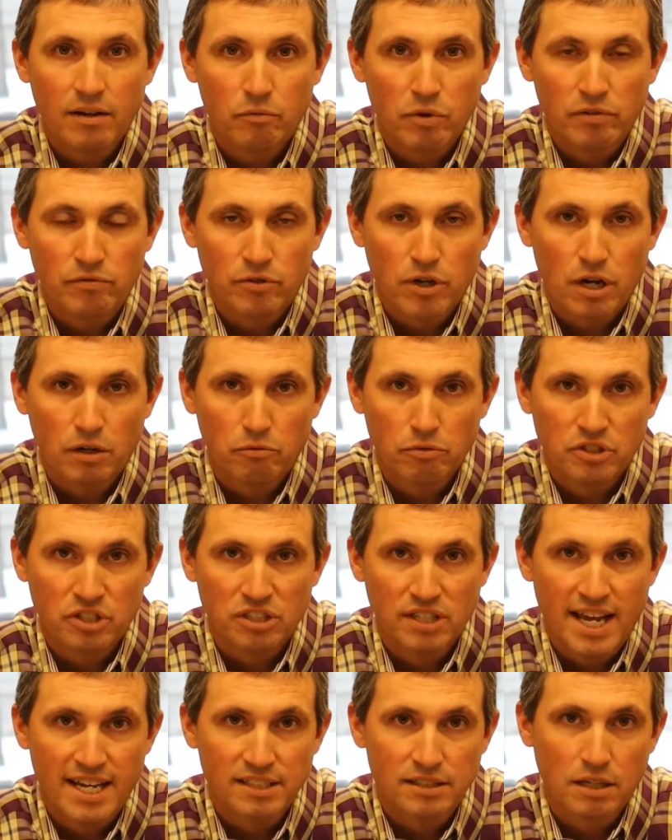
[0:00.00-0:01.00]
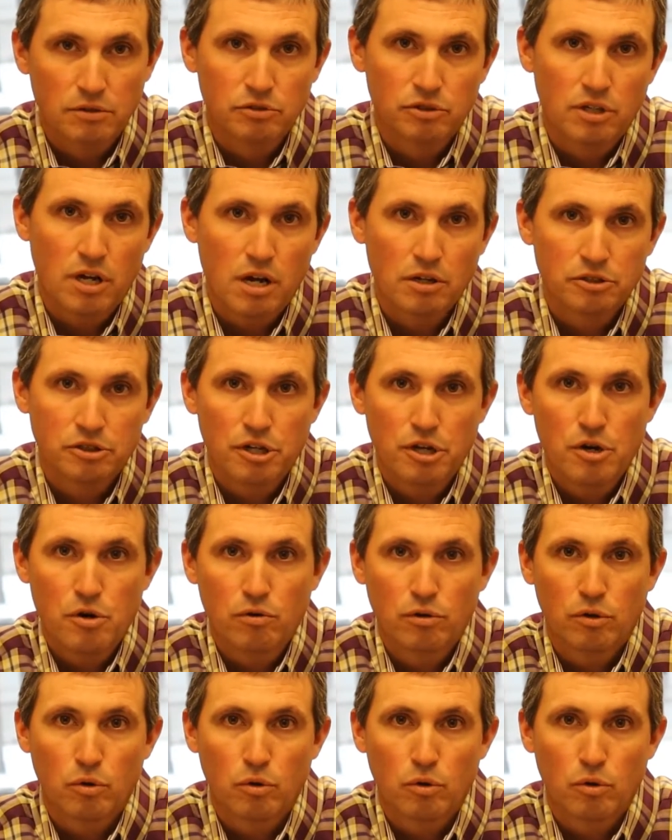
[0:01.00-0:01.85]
and we've talked with the San Angelo Stock Show.